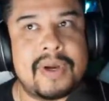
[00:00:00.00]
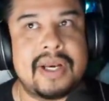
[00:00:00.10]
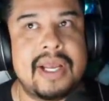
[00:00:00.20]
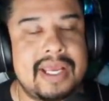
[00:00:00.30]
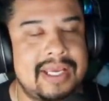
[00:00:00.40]

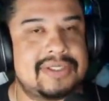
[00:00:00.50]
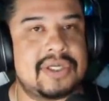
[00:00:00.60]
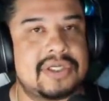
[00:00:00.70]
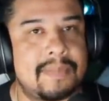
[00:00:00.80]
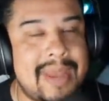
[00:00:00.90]
but it's
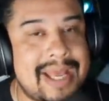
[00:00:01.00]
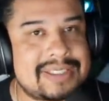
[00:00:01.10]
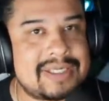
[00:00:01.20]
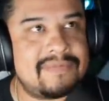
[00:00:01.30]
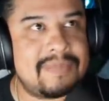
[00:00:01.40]
such a
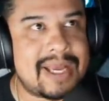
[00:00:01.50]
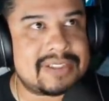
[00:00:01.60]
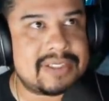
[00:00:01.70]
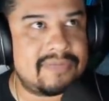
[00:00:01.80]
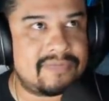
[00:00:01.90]
massive,
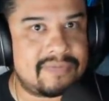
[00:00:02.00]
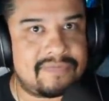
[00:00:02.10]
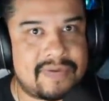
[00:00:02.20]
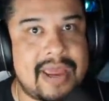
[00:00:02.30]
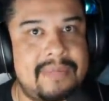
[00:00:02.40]
massive
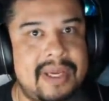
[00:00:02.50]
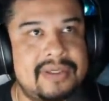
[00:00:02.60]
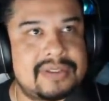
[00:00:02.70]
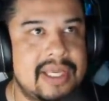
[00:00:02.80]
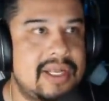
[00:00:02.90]
fan
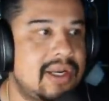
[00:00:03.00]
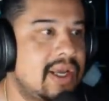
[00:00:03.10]
base that